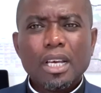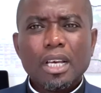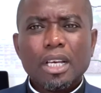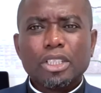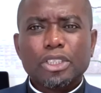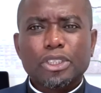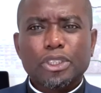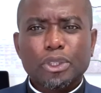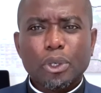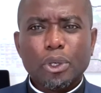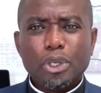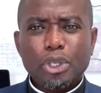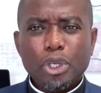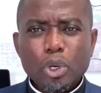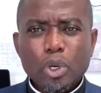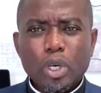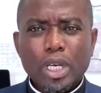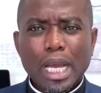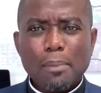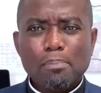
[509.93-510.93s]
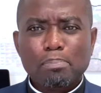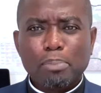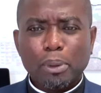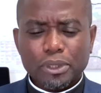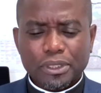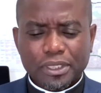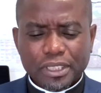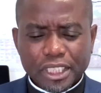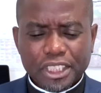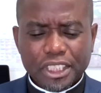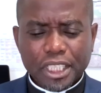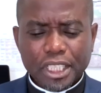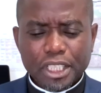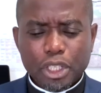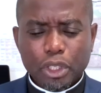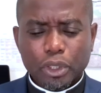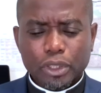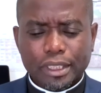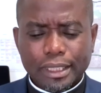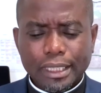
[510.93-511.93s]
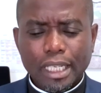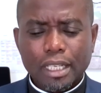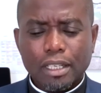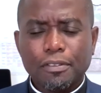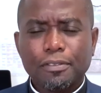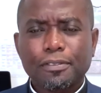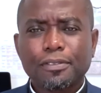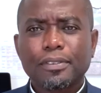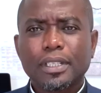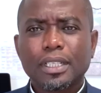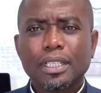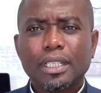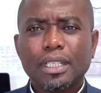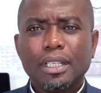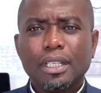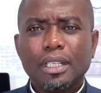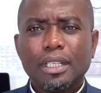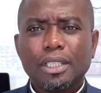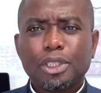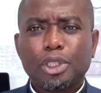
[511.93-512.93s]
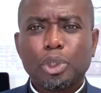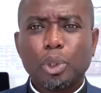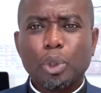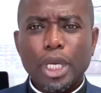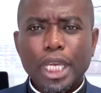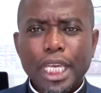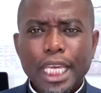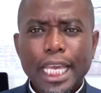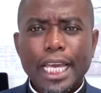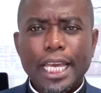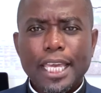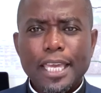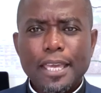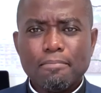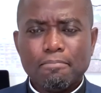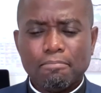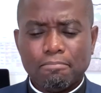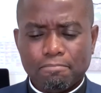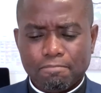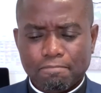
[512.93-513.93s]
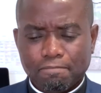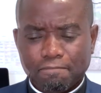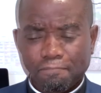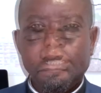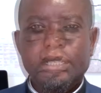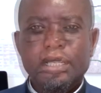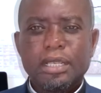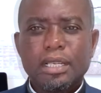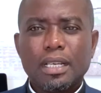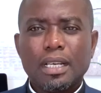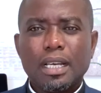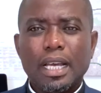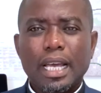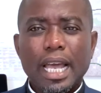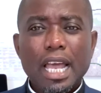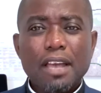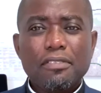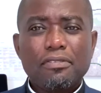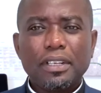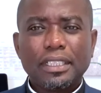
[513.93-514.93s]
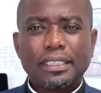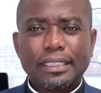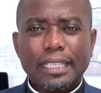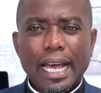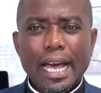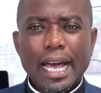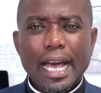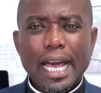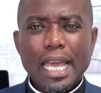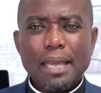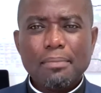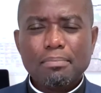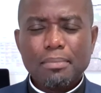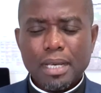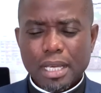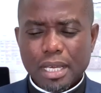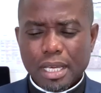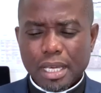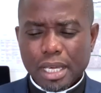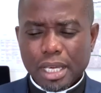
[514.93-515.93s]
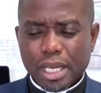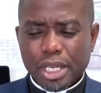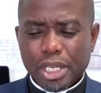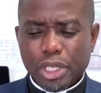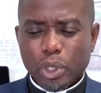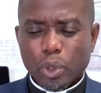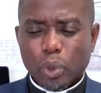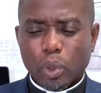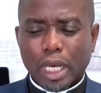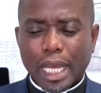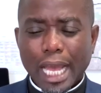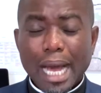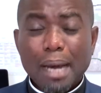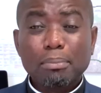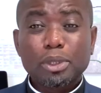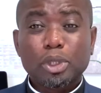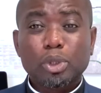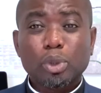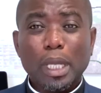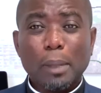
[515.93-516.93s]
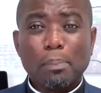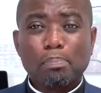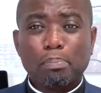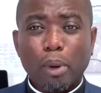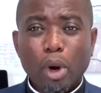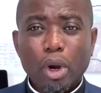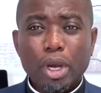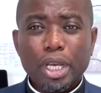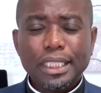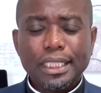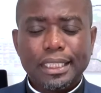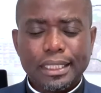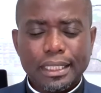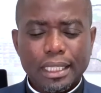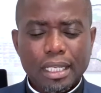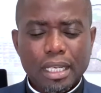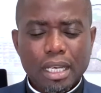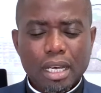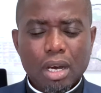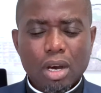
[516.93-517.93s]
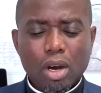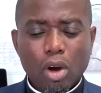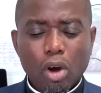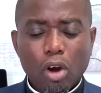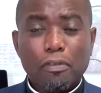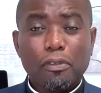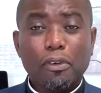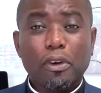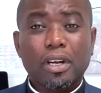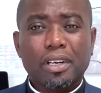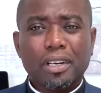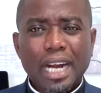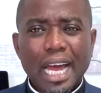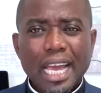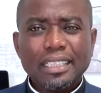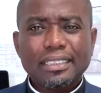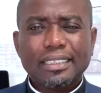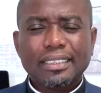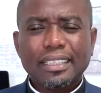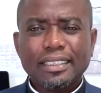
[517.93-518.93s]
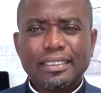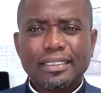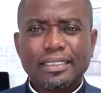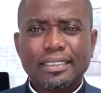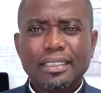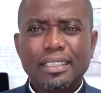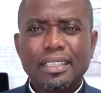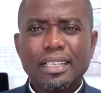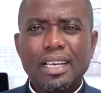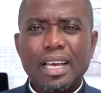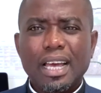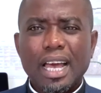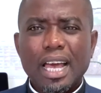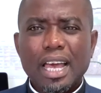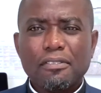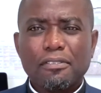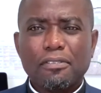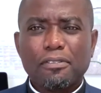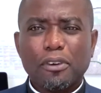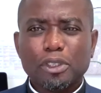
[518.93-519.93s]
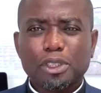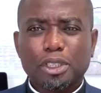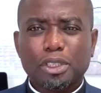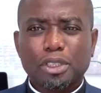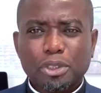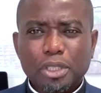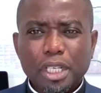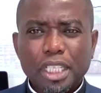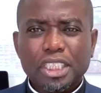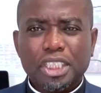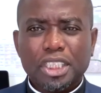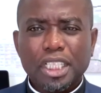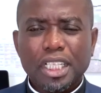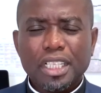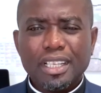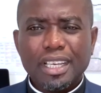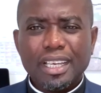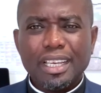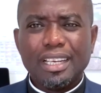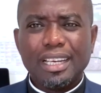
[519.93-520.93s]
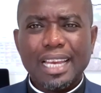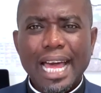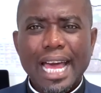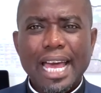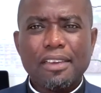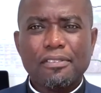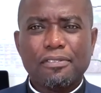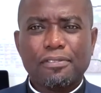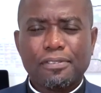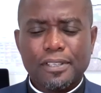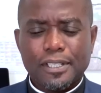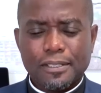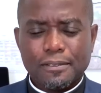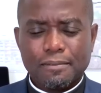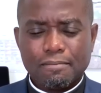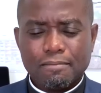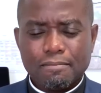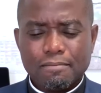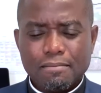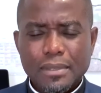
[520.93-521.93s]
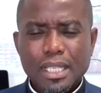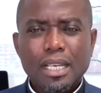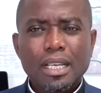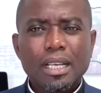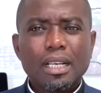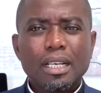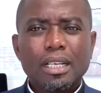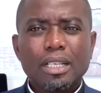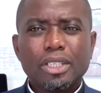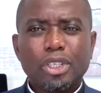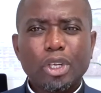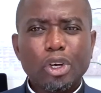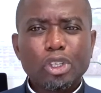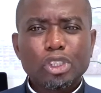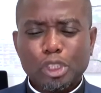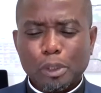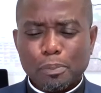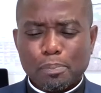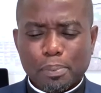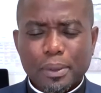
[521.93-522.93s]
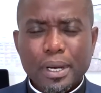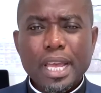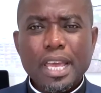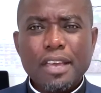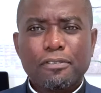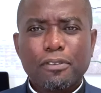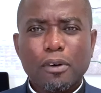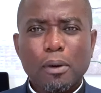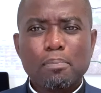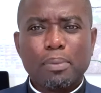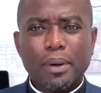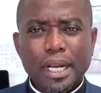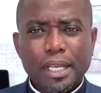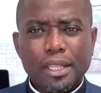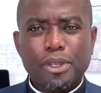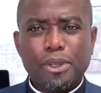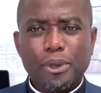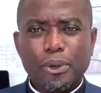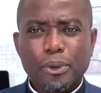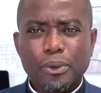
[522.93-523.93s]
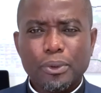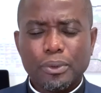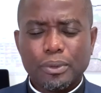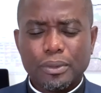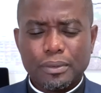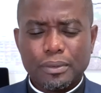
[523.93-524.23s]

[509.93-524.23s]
so you can position yourself to hear him. Every time you come to the point of crisis and frustration in life, don't pray for breakthrough.